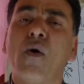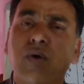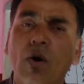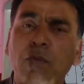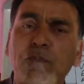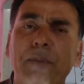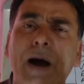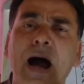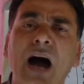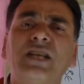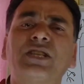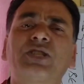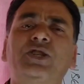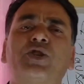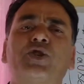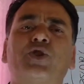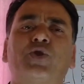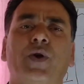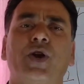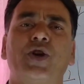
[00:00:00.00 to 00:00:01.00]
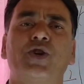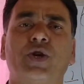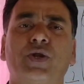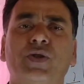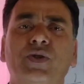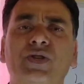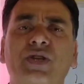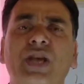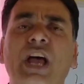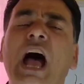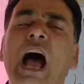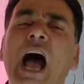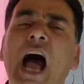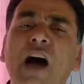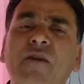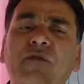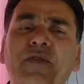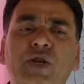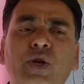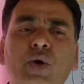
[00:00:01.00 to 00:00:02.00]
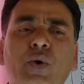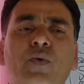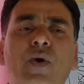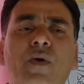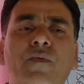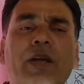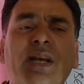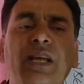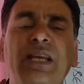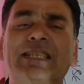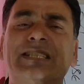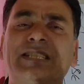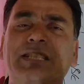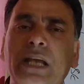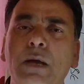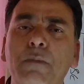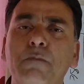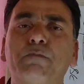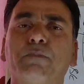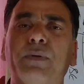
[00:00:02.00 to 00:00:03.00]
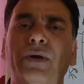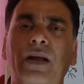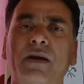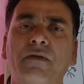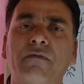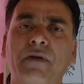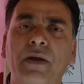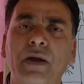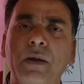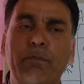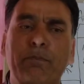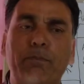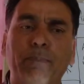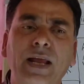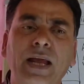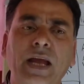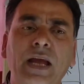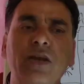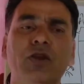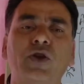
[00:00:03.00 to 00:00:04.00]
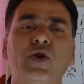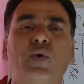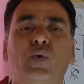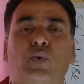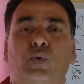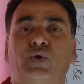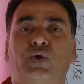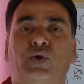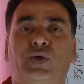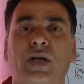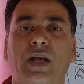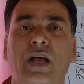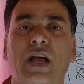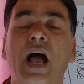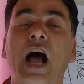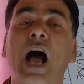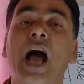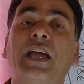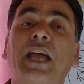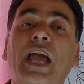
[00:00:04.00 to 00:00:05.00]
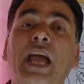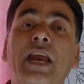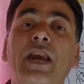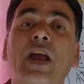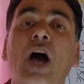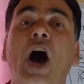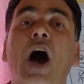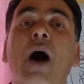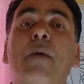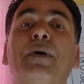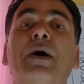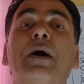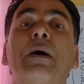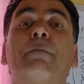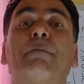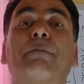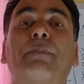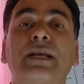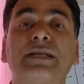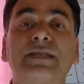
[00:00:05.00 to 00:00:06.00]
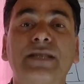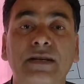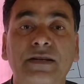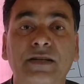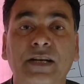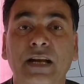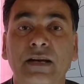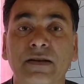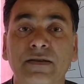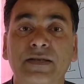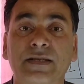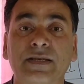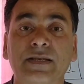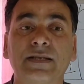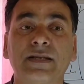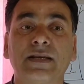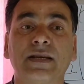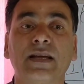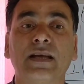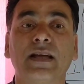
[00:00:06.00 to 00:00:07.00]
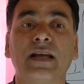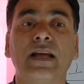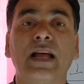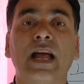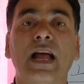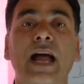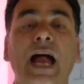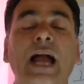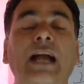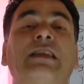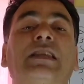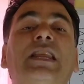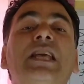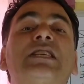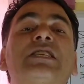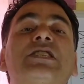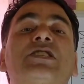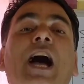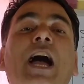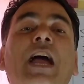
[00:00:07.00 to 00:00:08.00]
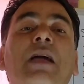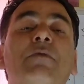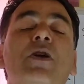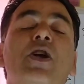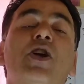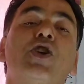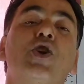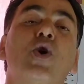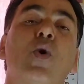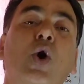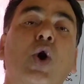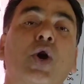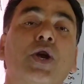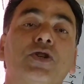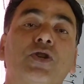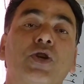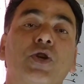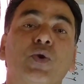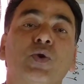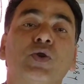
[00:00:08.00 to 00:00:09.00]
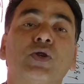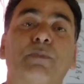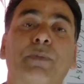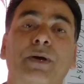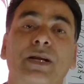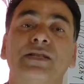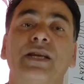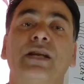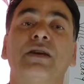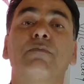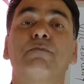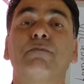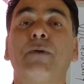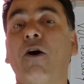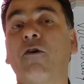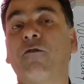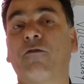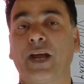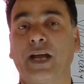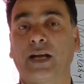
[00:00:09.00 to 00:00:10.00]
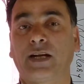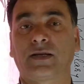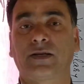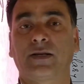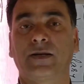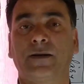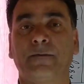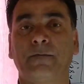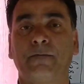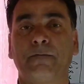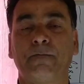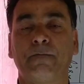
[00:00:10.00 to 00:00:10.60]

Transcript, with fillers: For past situations, I would give a very simple and very plain use again of present tense. And this time you're going to use present perfect.